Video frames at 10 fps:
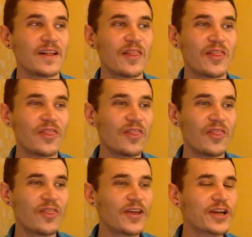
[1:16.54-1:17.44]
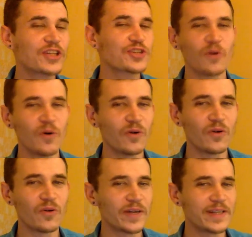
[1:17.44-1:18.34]
The
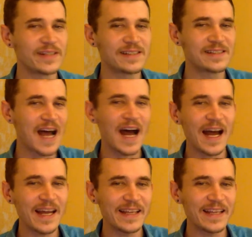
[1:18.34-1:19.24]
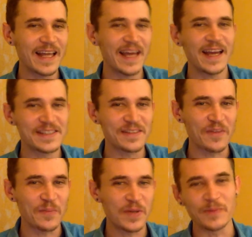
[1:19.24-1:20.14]
control is not in the hands of
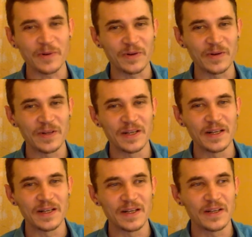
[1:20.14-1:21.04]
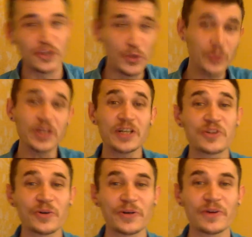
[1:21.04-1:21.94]
the people. You can
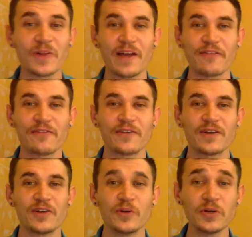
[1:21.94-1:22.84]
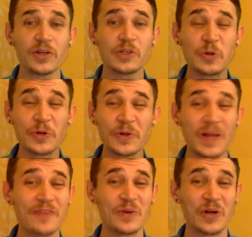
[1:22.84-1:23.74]
control your life. You can control your
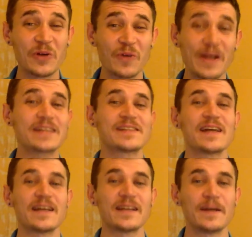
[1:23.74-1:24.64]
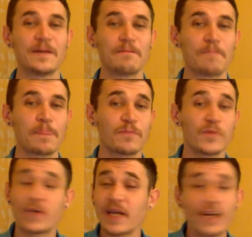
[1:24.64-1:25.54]
life to a great extent.
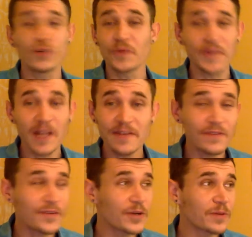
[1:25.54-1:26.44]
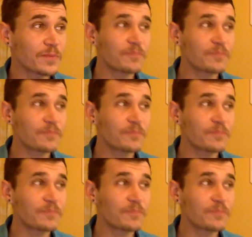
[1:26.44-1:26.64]
You can't control the lives of your